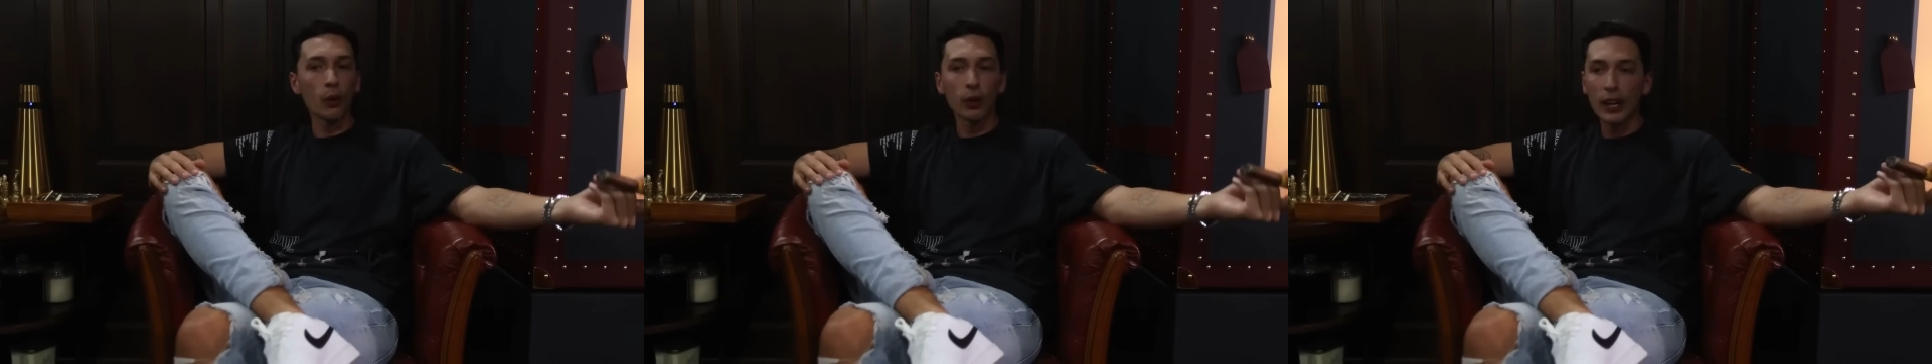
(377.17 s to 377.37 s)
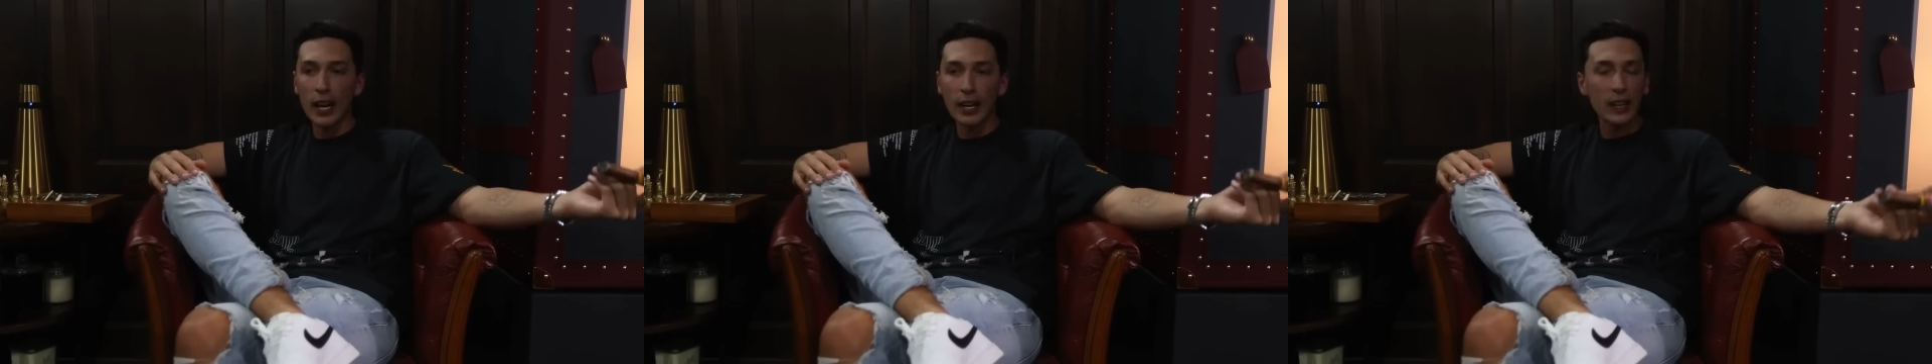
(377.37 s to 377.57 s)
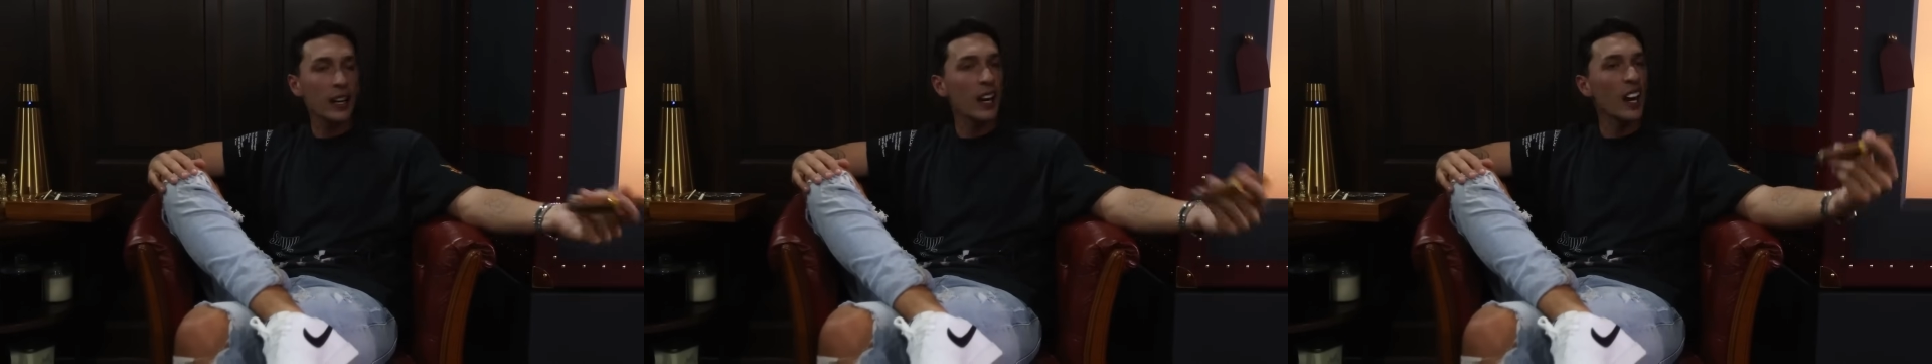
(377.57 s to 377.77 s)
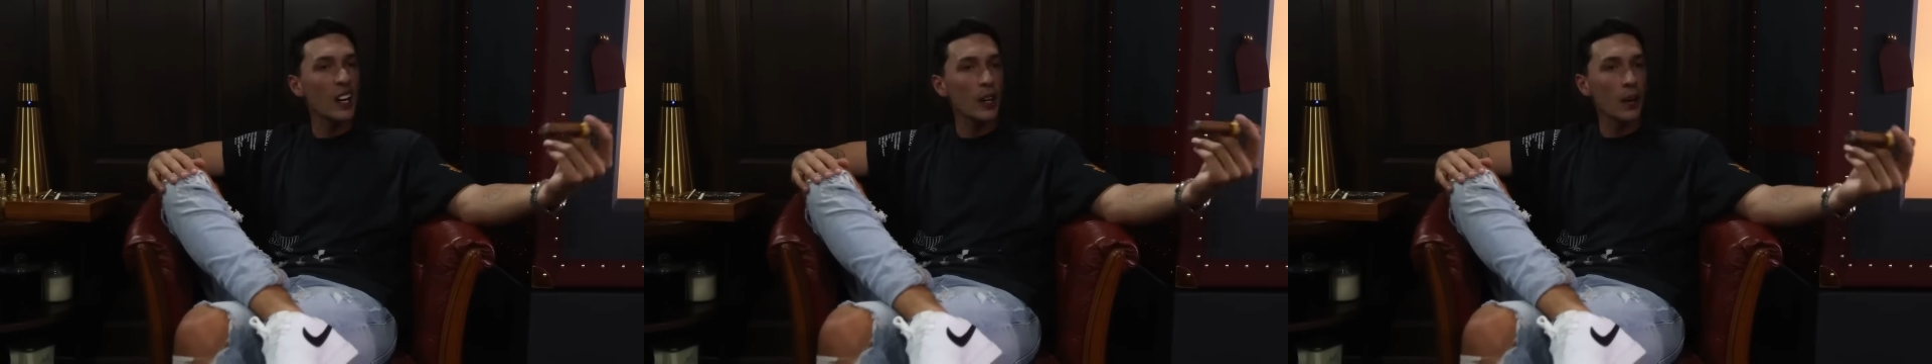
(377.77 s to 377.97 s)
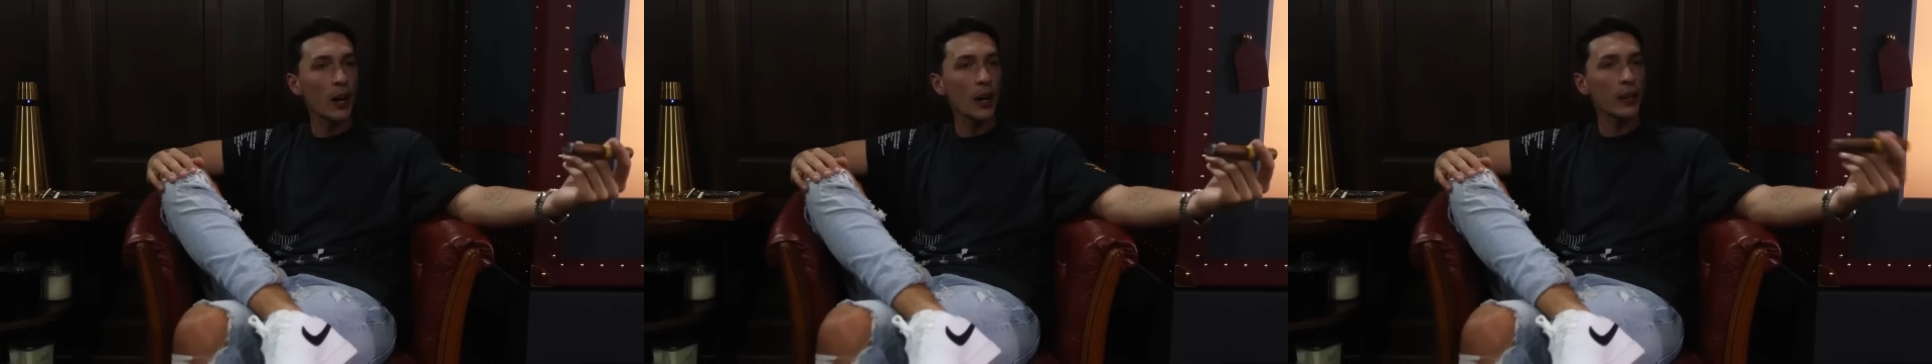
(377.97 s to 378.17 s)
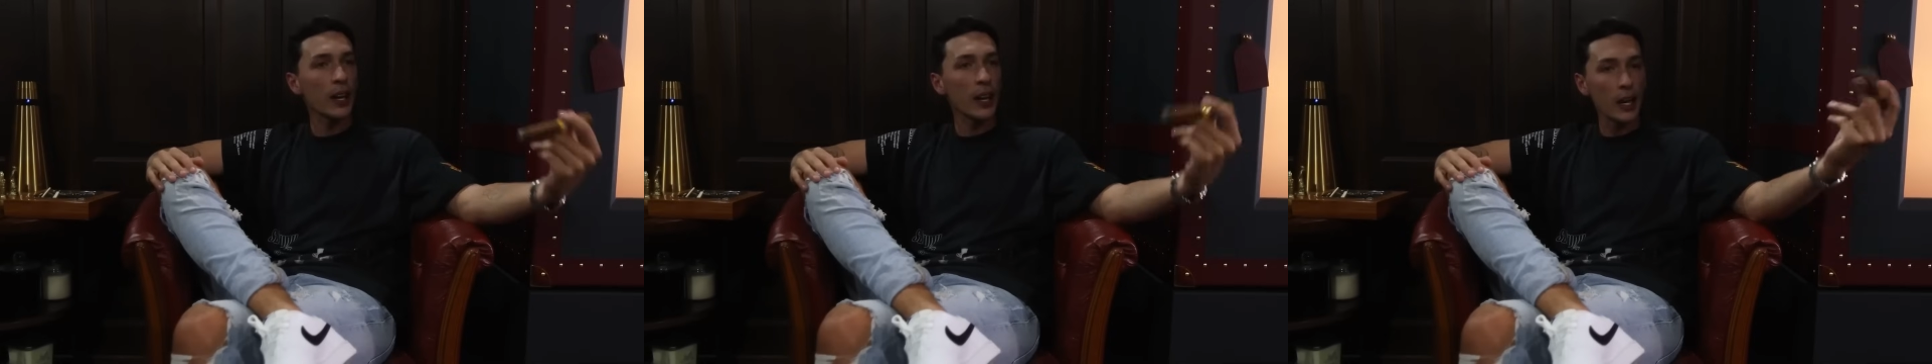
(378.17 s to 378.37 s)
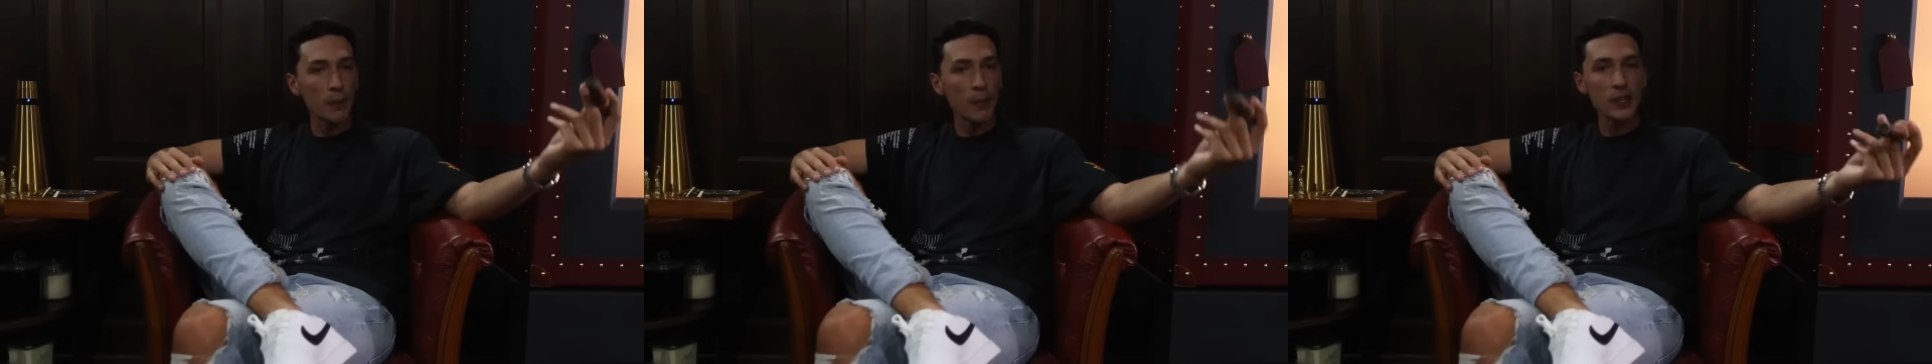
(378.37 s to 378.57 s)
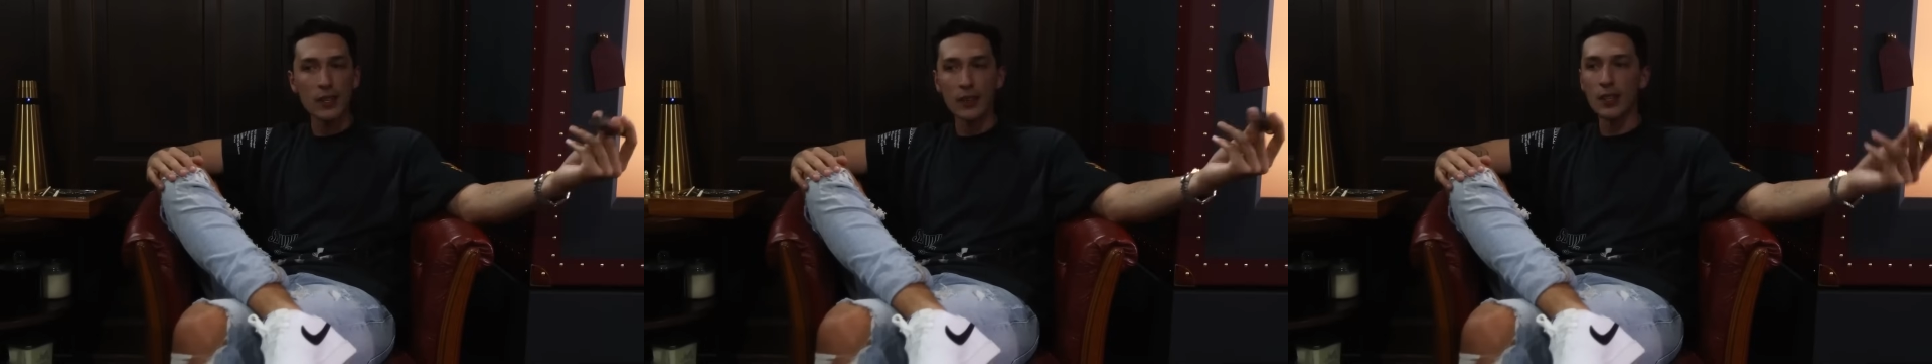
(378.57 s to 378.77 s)
organic canna, uh,
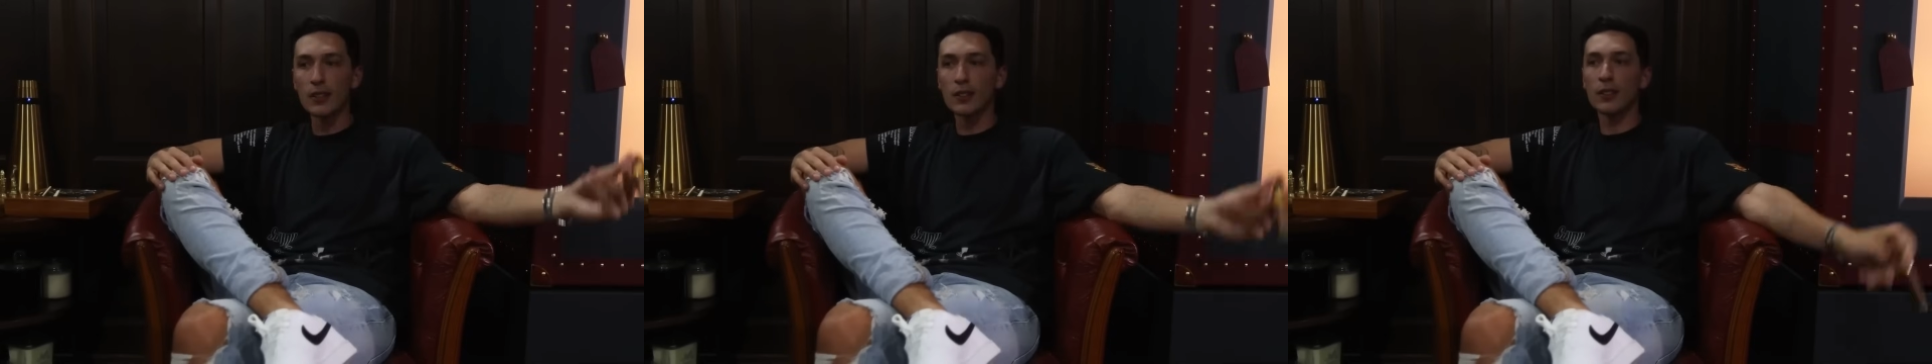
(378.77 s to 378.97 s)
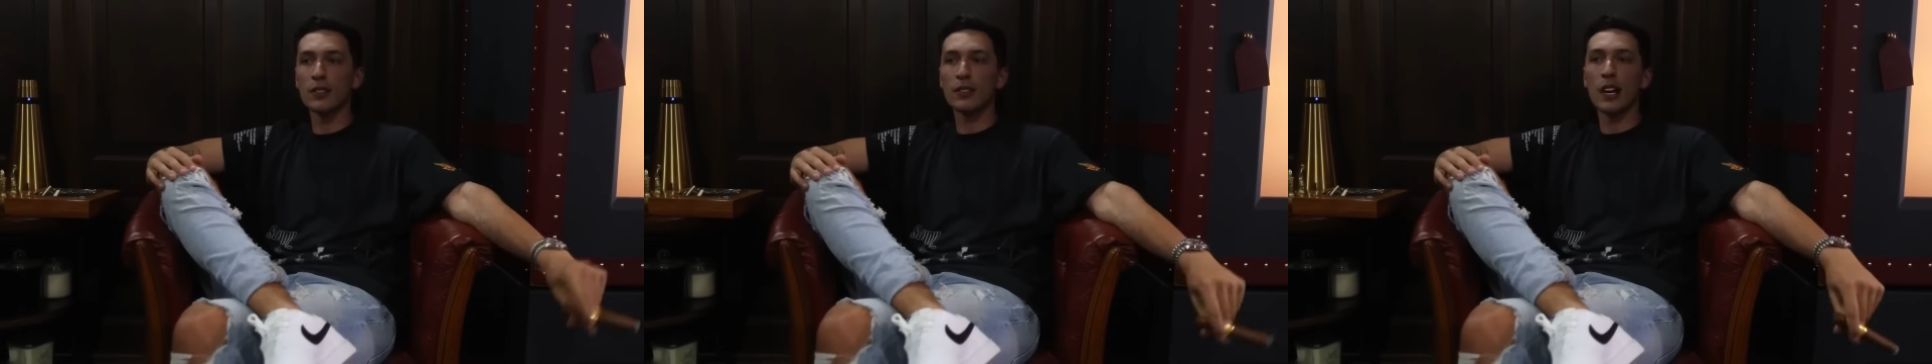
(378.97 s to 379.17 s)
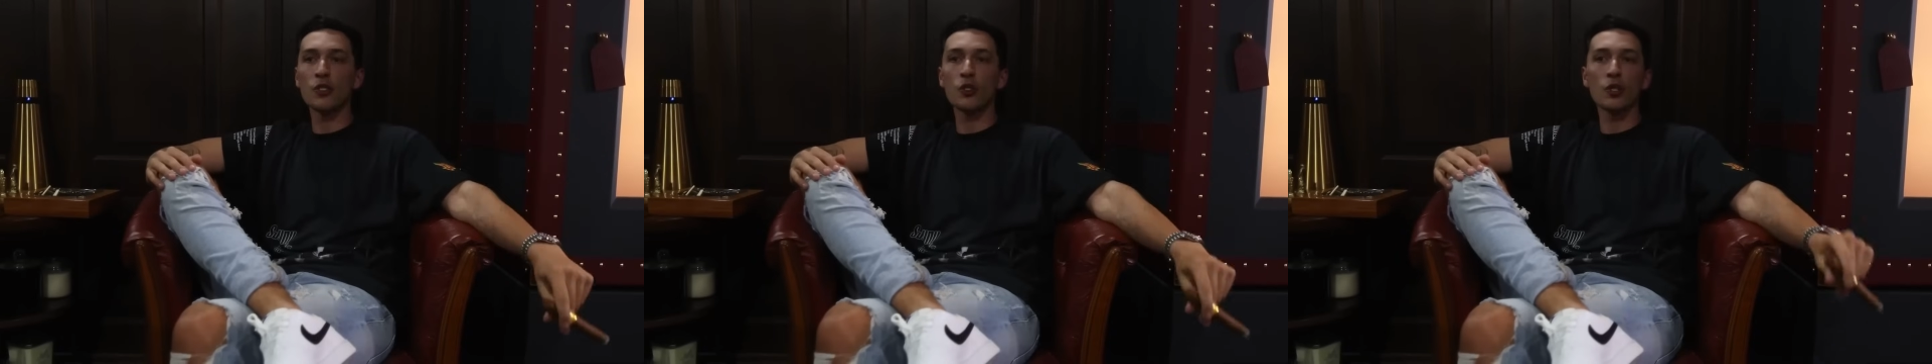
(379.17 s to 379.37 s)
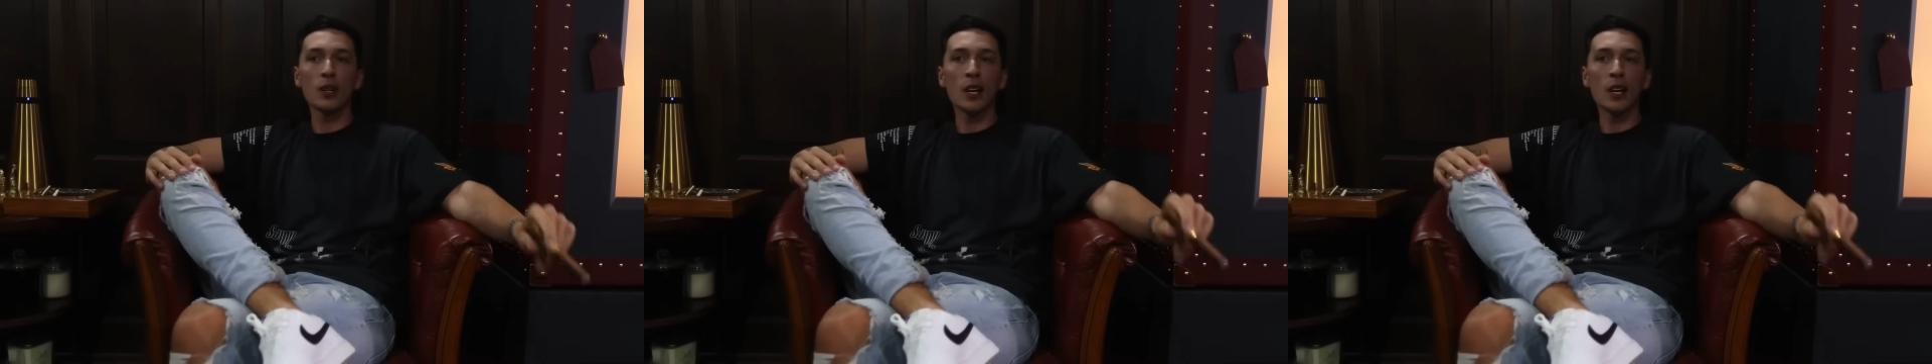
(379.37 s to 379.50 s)
cannabis and things of this nature.